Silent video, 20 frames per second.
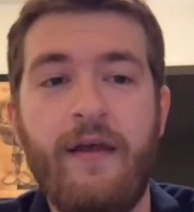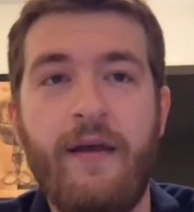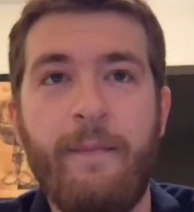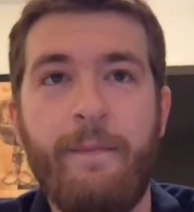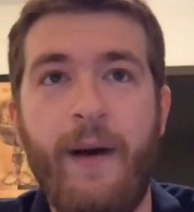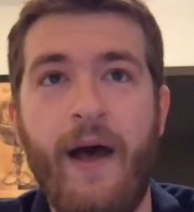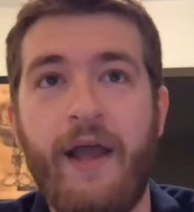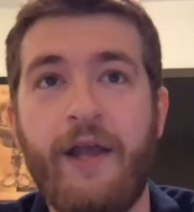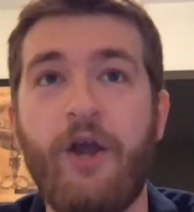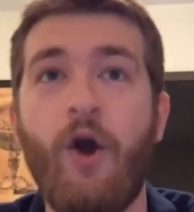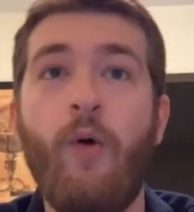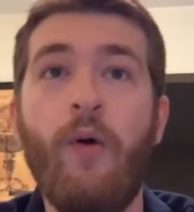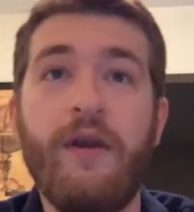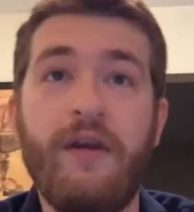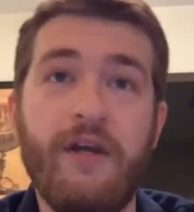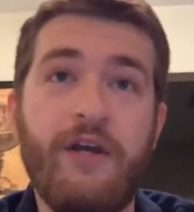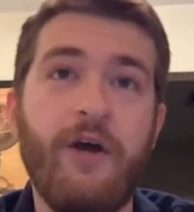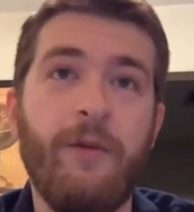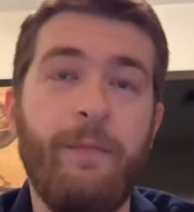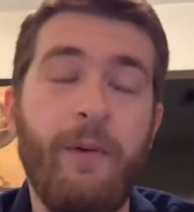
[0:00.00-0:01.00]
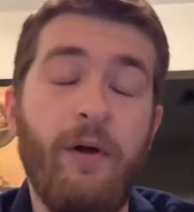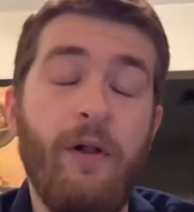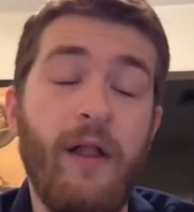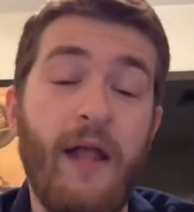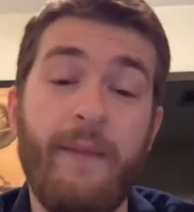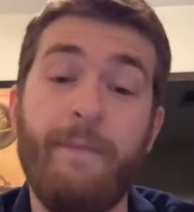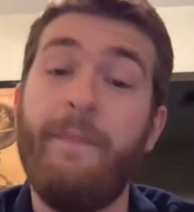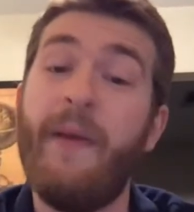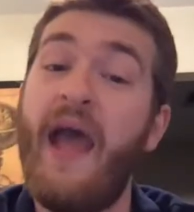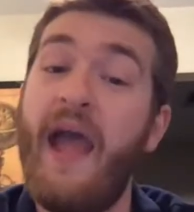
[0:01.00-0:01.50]
by going to Kabul
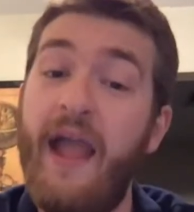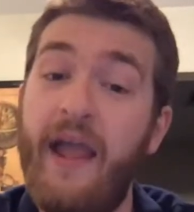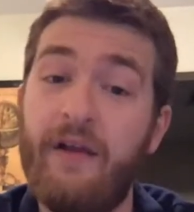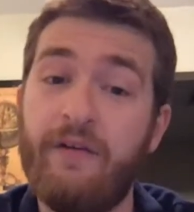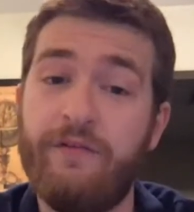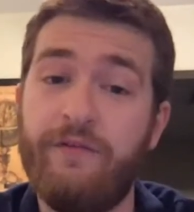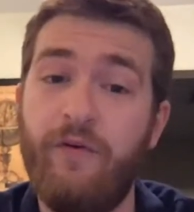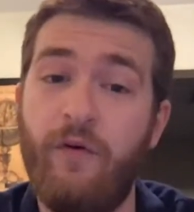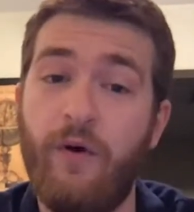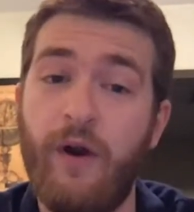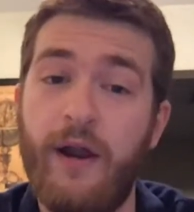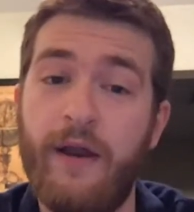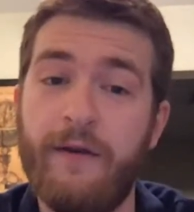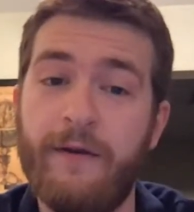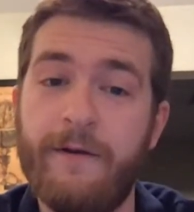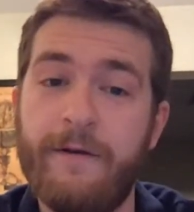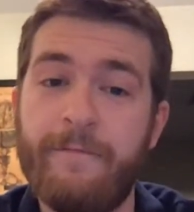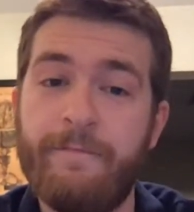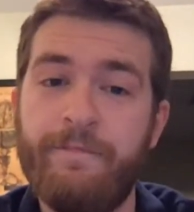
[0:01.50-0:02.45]
and paying for it.